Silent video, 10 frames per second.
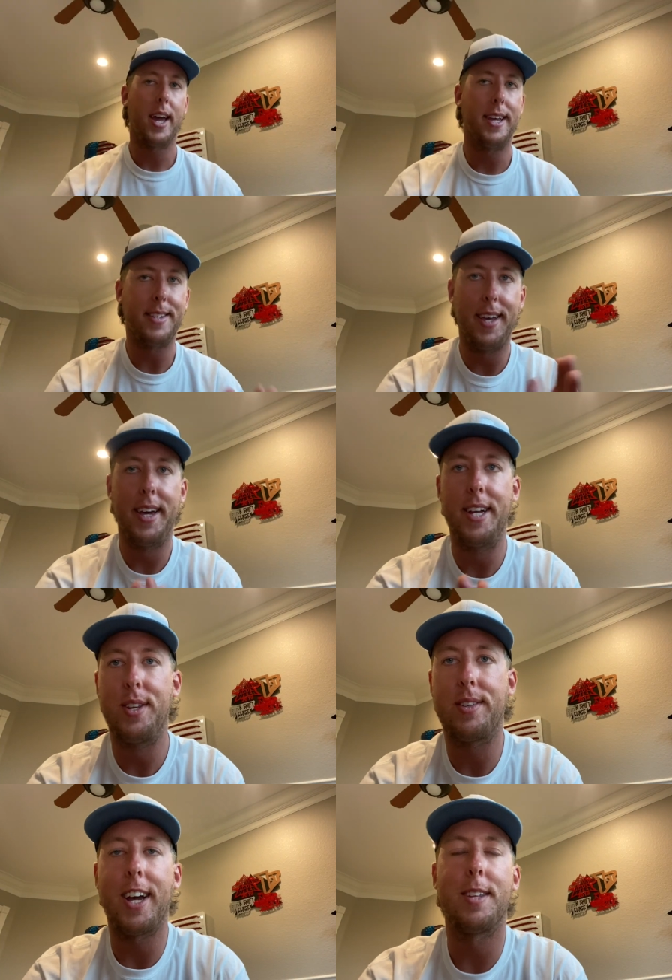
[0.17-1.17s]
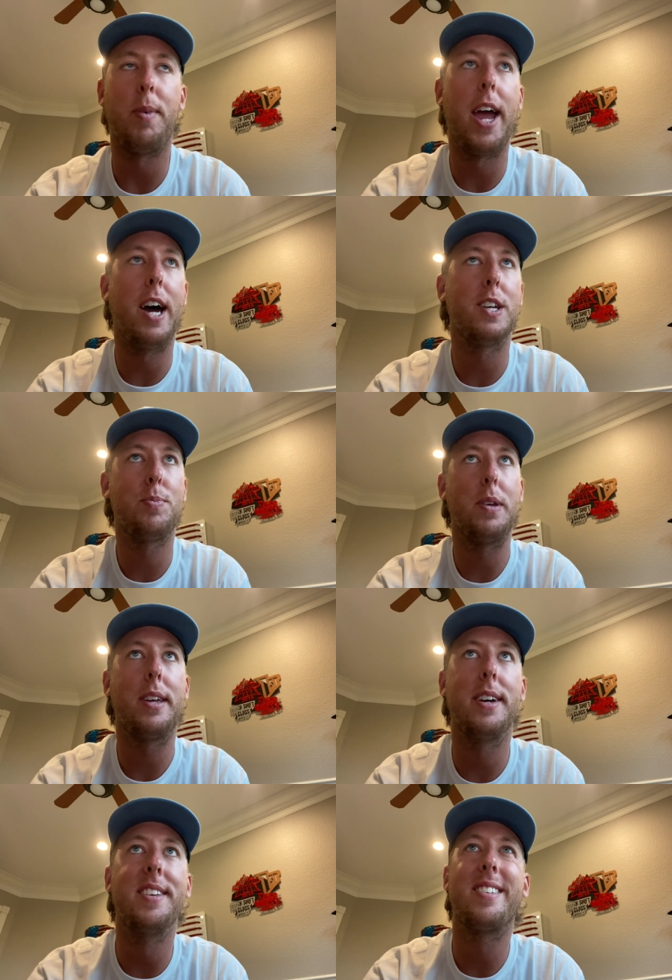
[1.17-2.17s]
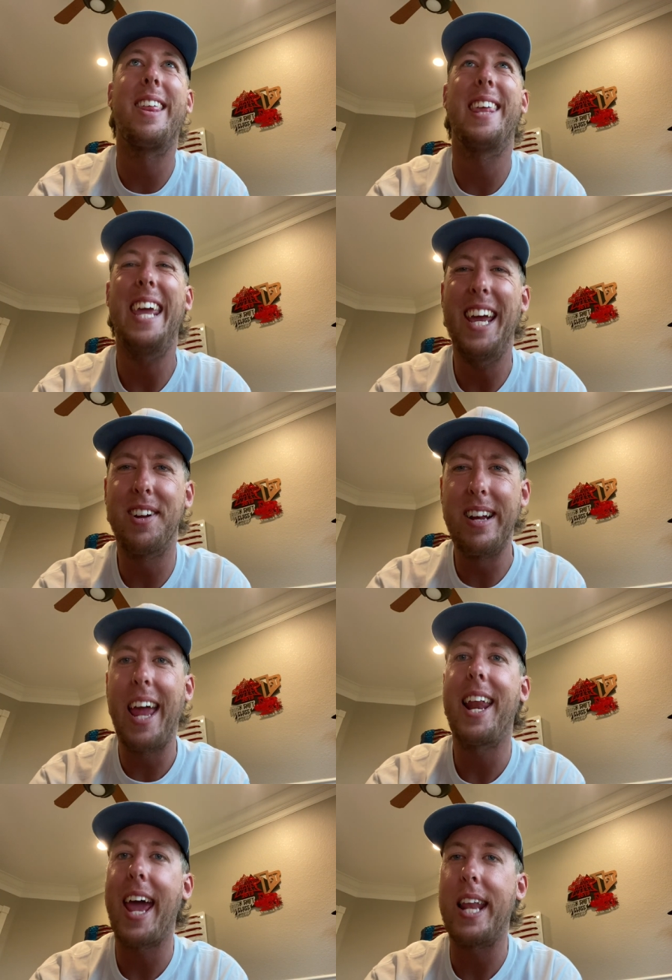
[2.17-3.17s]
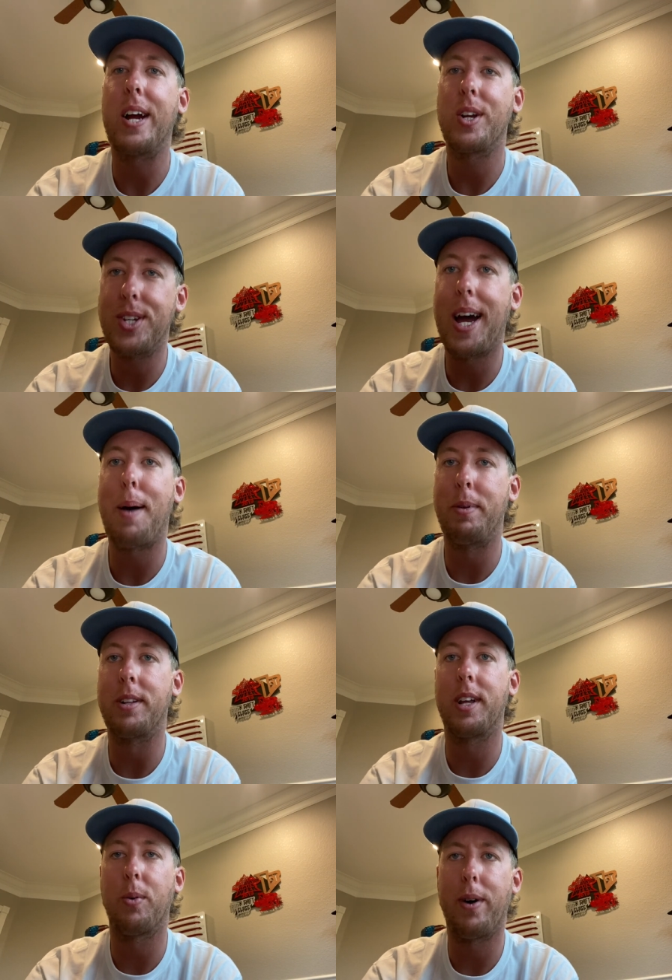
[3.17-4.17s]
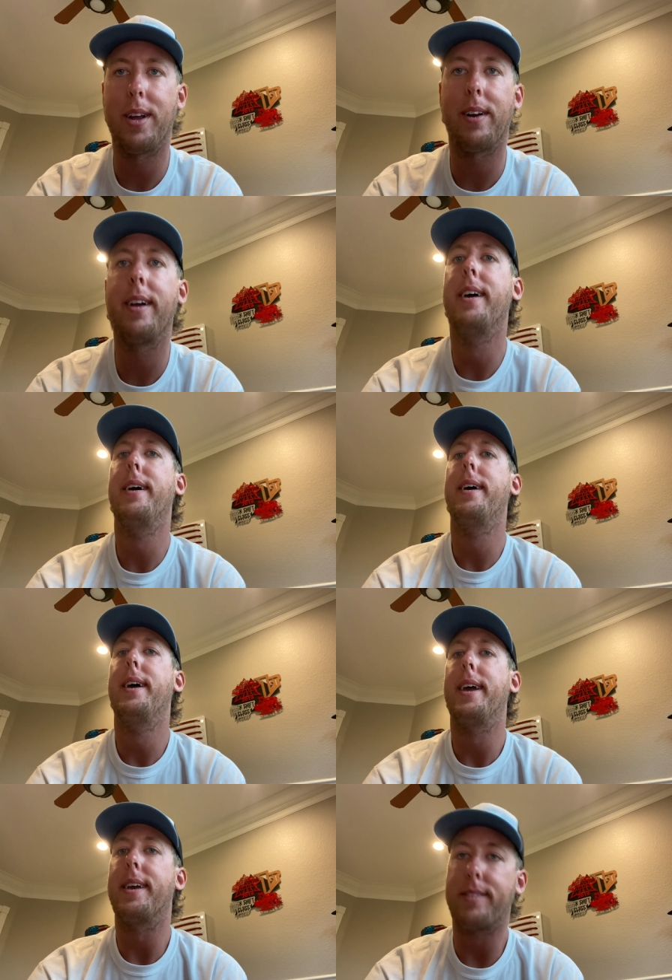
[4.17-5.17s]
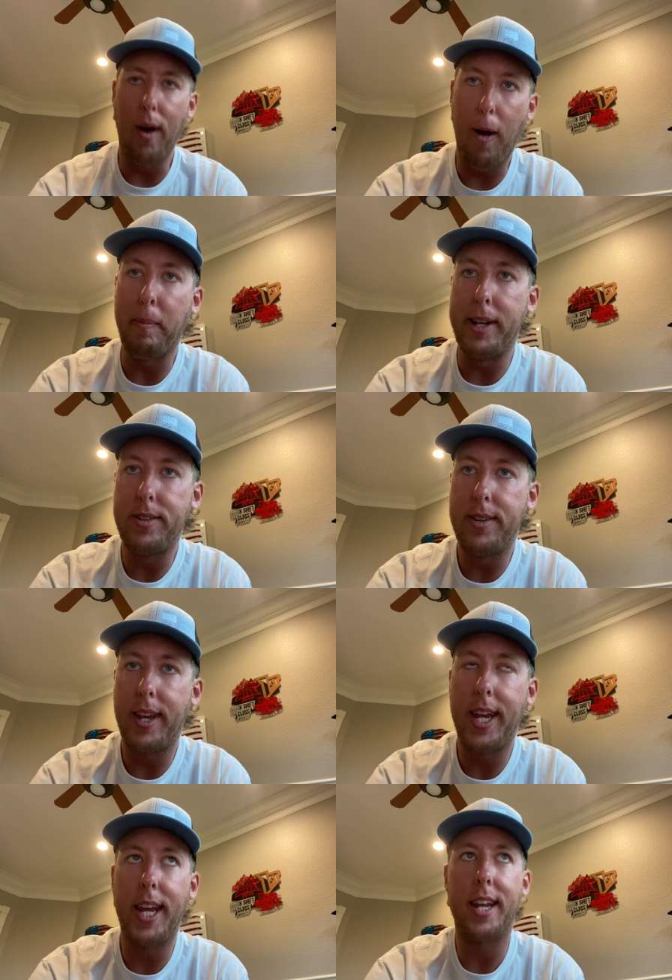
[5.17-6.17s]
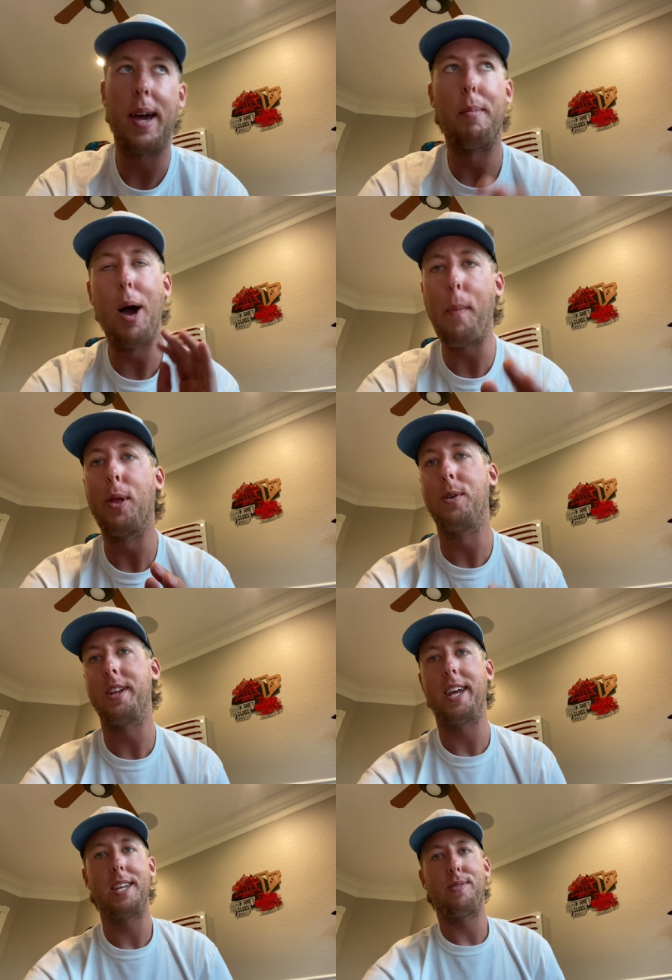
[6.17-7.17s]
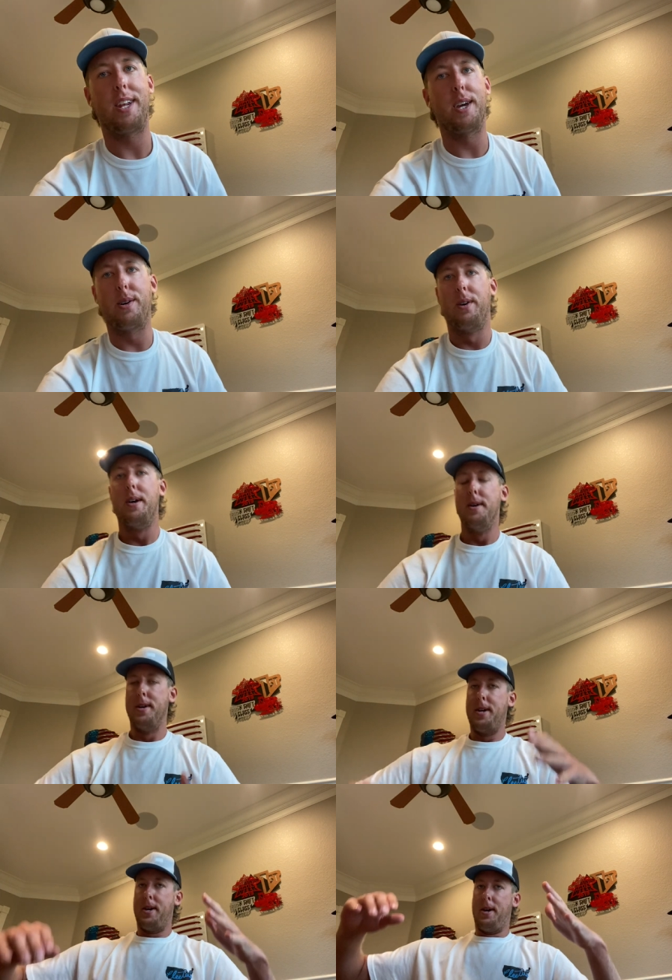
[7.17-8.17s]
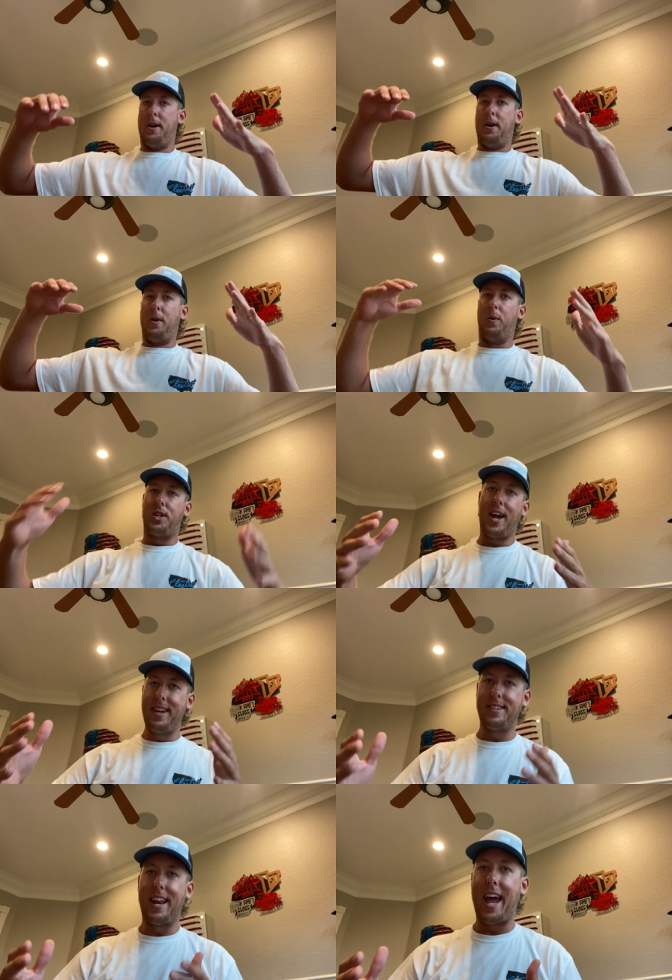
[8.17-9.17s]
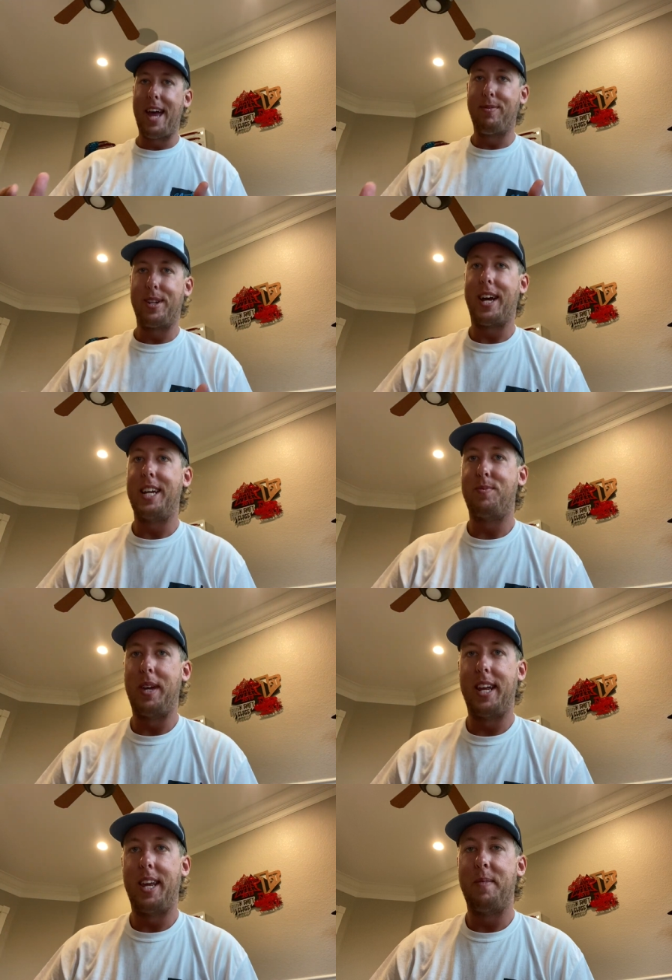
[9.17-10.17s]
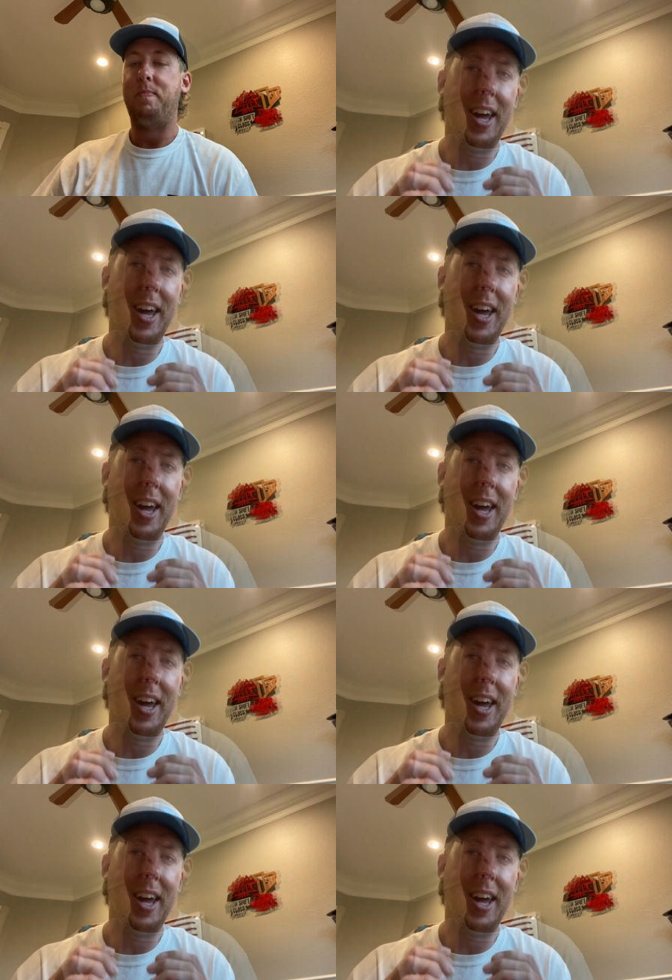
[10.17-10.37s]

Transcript: guys, just got to my house because the internet at our shop in Clearwater is garbage. And I'm uploading today's video, which has an advertisement in it.